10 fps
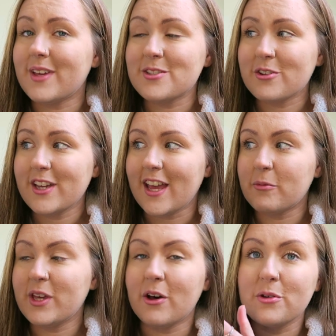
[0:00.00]
It's great.
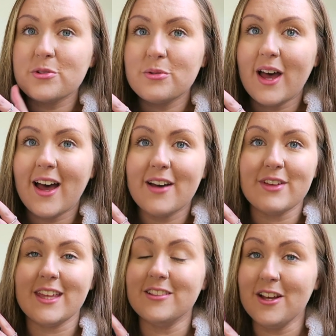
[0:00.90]
We also have
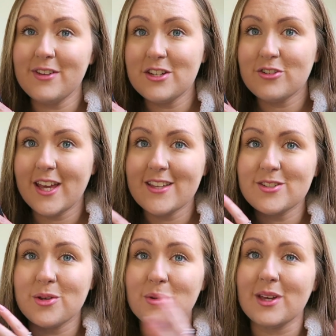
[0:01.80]
a love
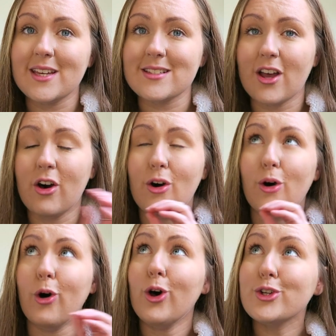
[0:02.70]
interest who is
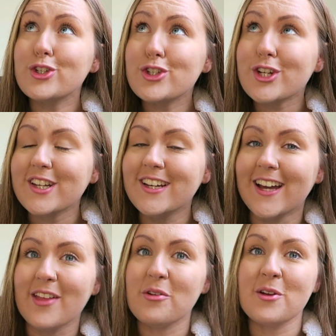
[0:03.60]
hot,
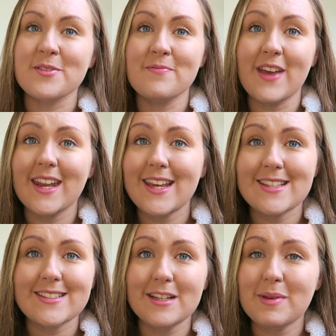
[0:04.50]
and there are some very
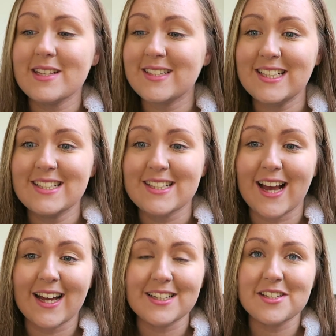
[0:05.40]
steamy scenes
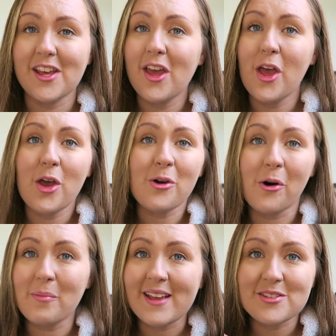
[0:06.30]
and
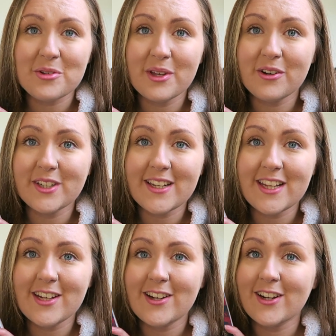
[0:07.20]
comments going on in
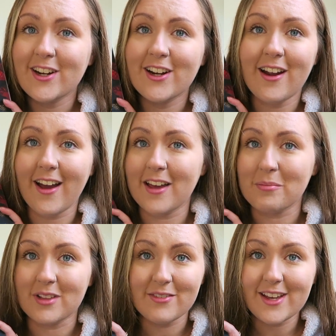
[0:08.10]
here. I
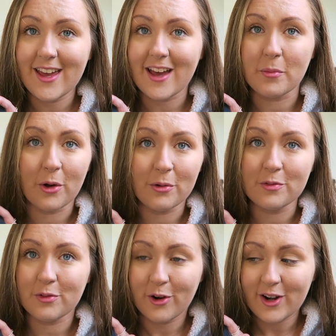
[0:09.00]
am loving it. I'm all
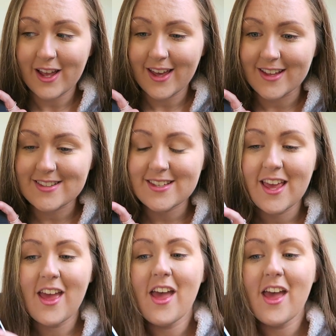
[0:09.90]
for it.